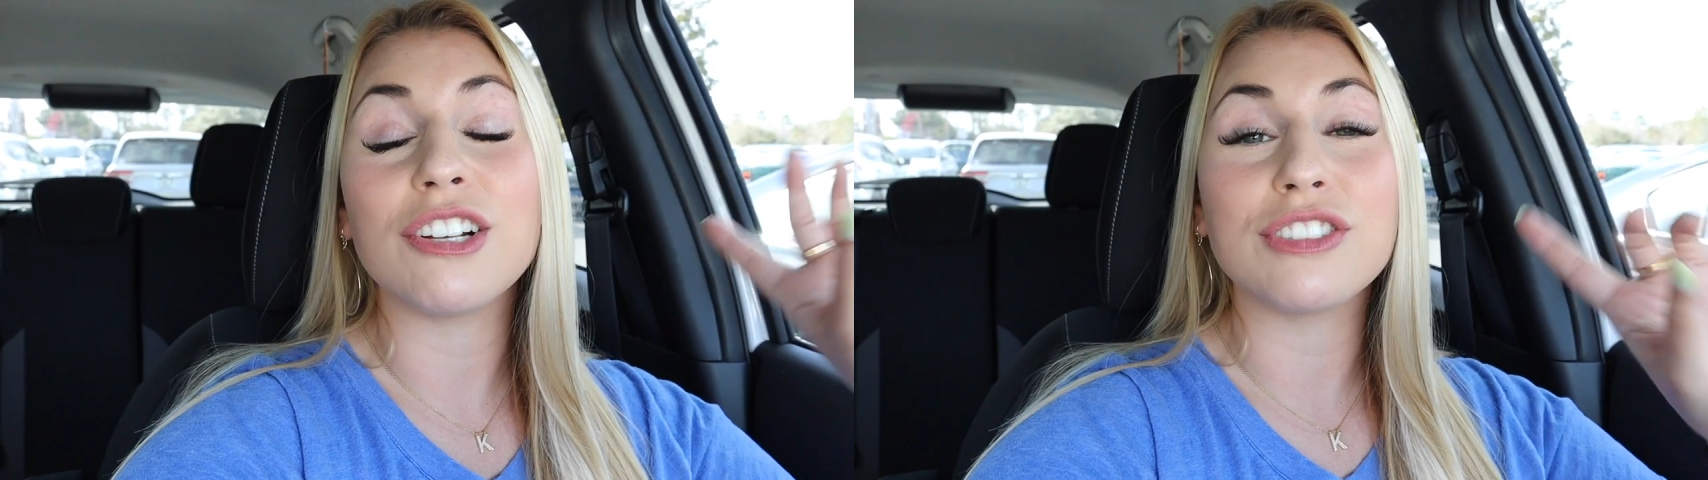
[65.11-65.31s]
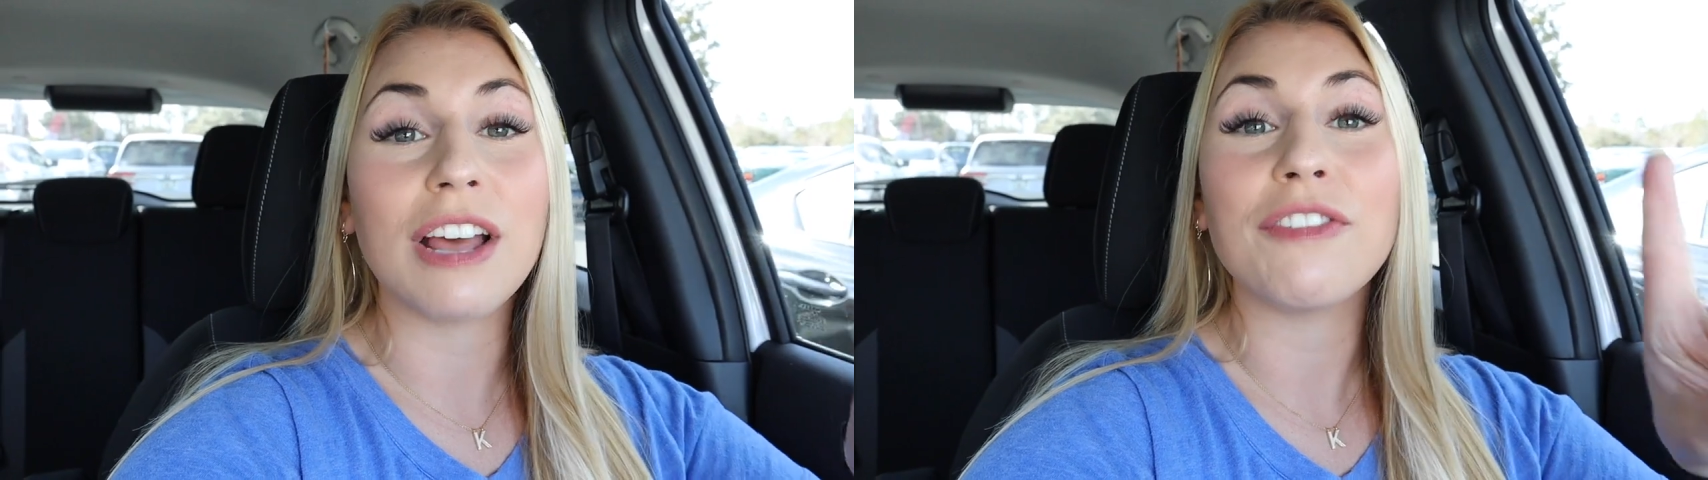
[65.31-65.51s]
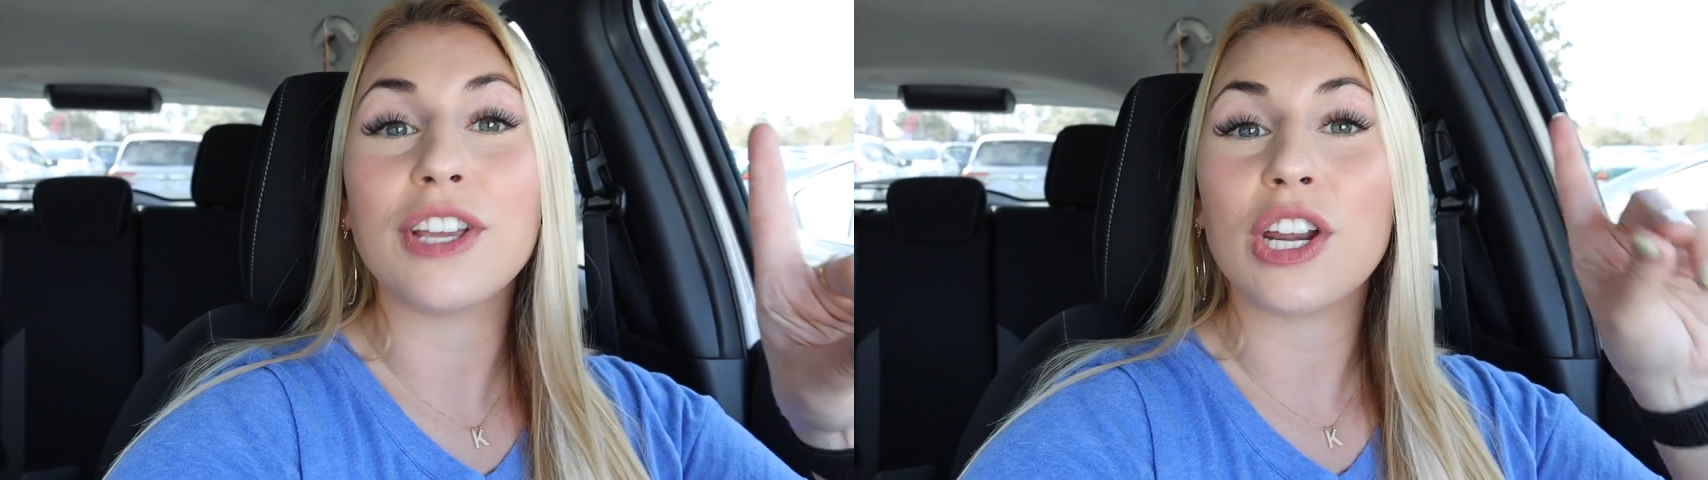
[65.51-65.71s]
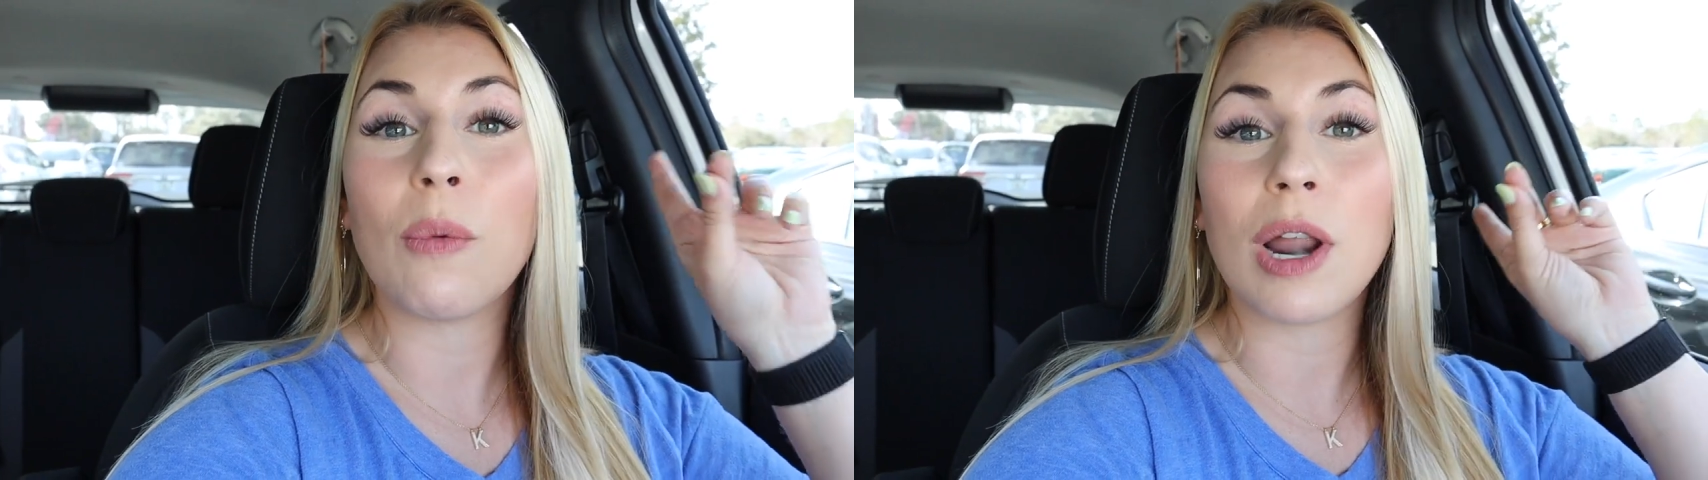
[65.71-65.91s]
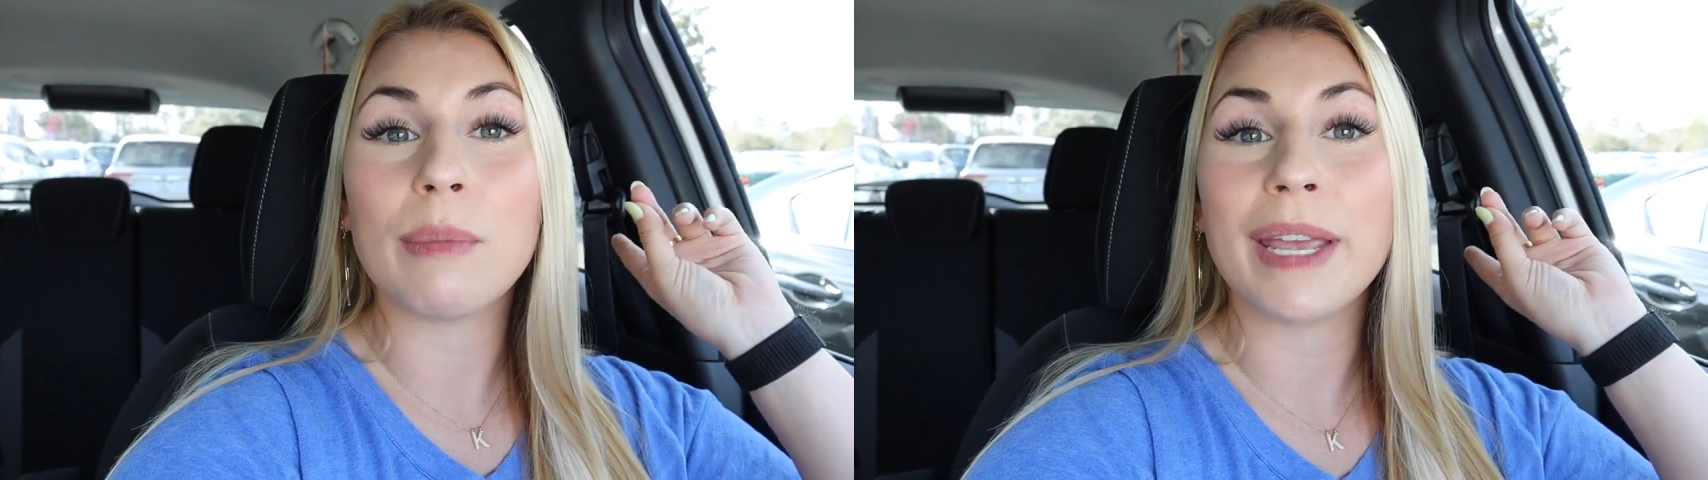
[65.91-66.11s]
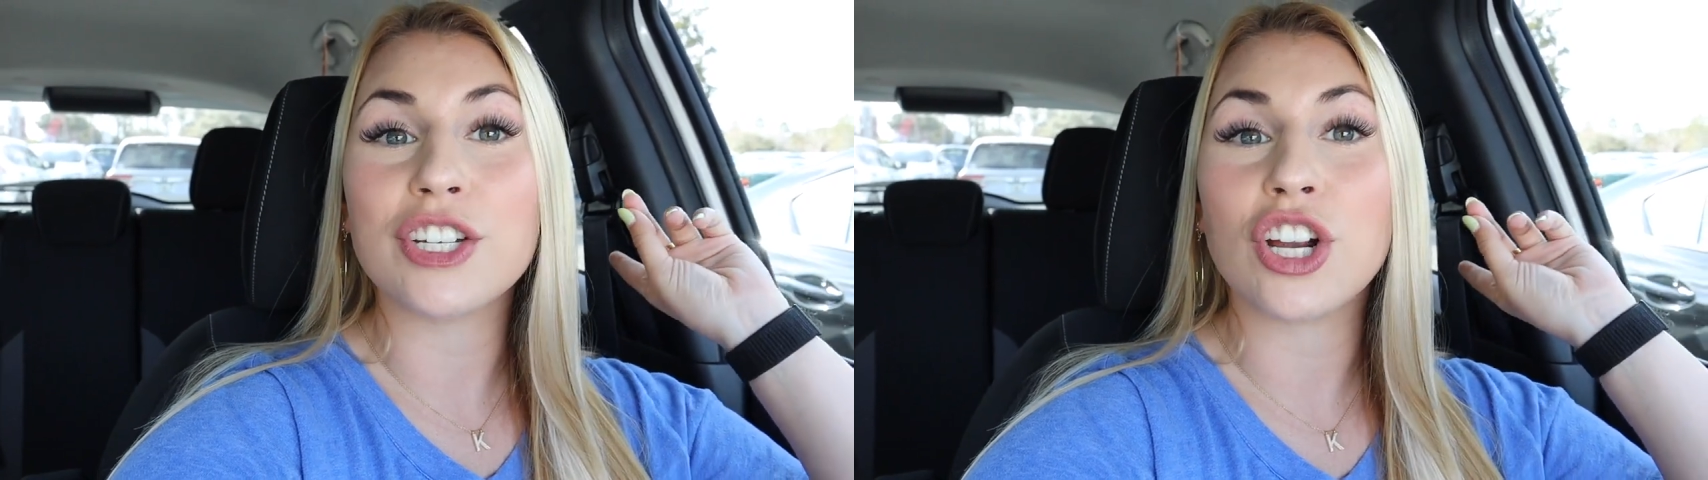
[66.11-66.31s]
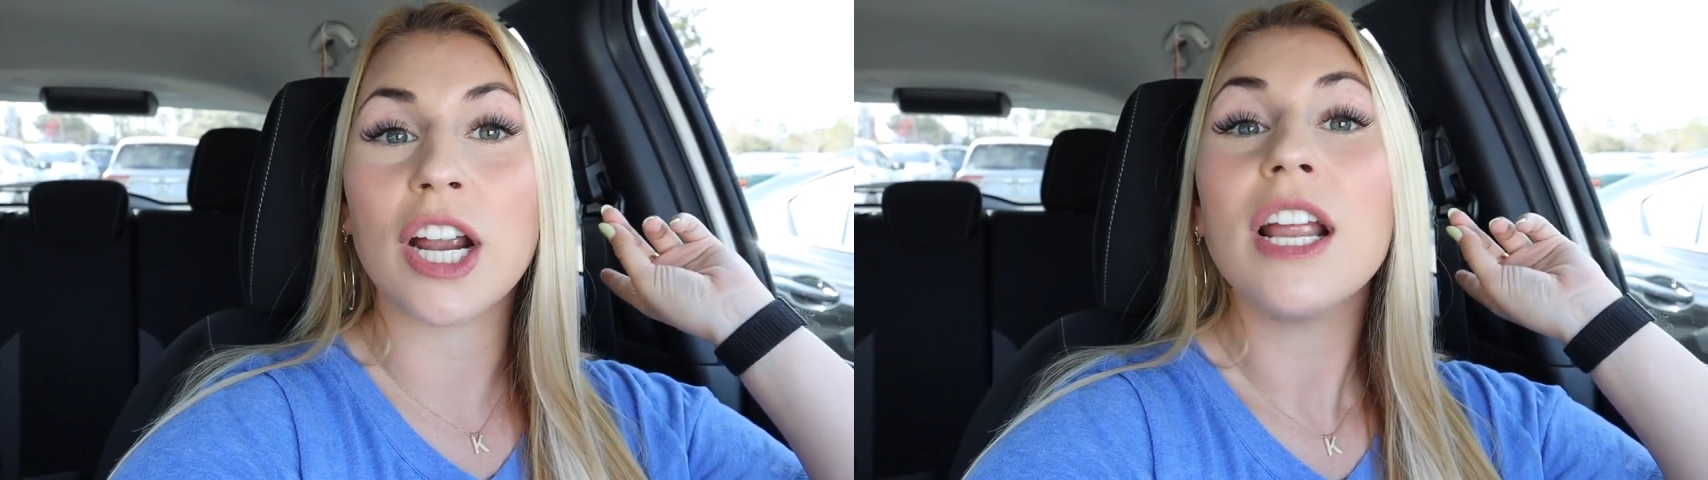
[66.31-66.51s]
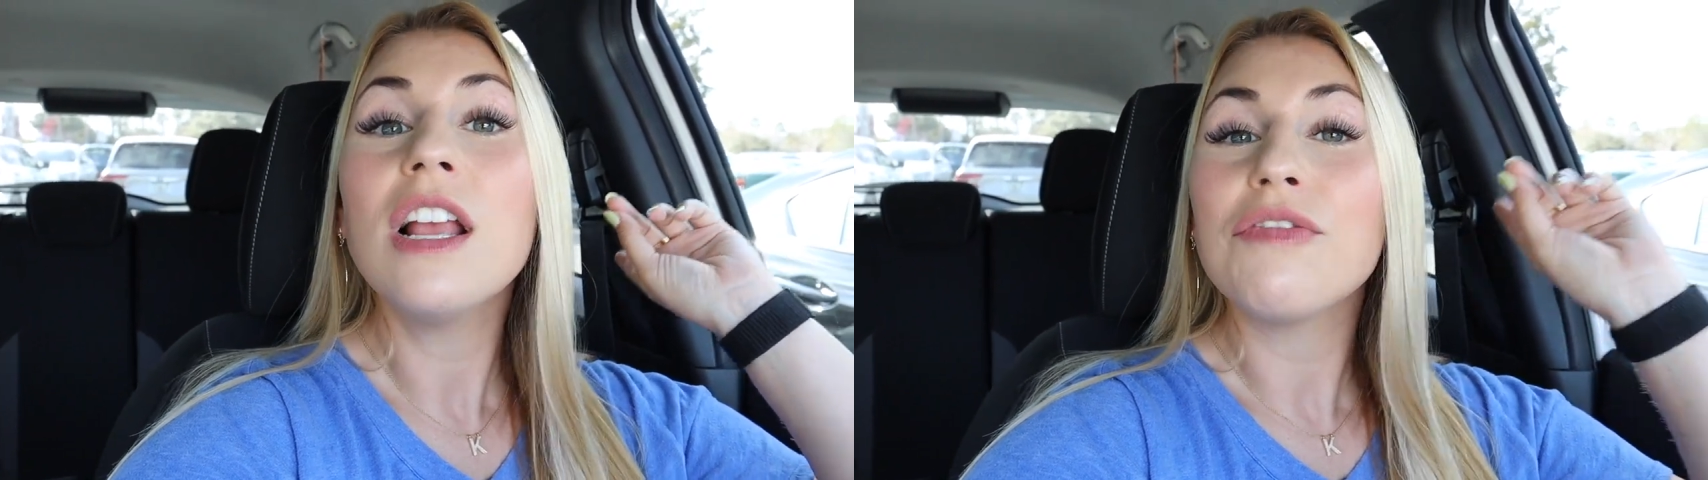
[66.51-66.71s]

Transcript: you're definitely going to want to make sure